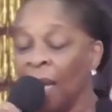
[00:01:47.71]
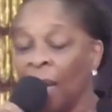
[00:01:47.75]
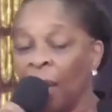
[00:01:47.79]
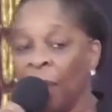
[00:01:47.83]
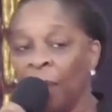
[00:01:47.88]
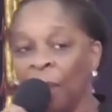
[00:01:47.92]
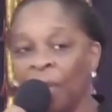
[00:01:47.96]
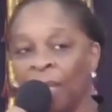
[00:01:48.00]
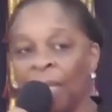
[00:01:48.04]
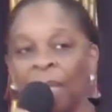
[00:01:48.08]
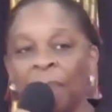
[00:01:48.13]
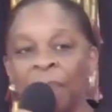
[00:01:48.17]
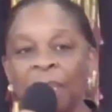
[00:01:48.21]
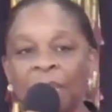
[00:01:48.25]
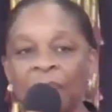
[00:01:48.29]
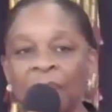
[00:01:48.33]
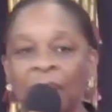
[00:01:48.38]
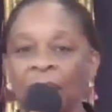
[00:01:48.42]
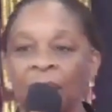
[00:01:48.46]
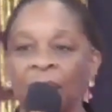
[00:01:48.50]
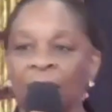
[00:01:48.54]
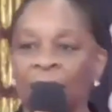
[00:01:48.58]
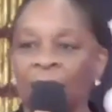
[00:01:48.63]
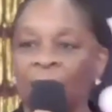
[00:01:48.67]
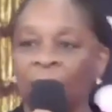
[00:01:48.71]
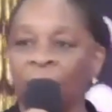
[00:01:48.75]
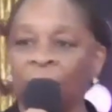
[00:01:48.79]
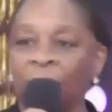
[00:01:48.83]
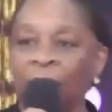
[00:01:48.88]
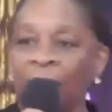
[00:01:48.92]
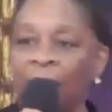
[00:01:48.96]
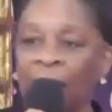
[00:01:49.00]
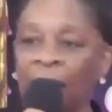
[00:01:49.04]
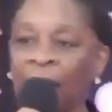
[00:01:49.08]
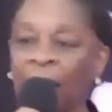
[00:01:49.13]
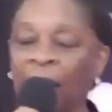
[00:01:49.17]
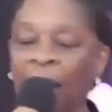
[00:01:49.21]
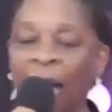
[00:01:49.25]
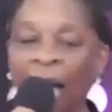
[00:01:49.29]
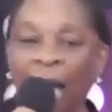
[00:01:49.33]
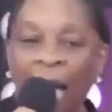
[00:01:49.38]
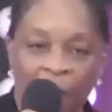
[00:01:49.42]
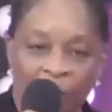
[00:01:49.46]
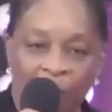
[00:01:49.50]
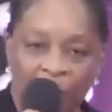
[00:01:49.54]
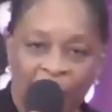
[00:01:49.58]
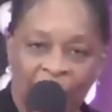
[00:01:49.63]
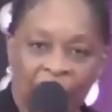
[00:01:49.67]
But let me tell you something.
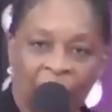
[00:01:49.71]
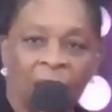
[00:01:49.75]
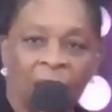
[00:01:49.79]
I'd be in the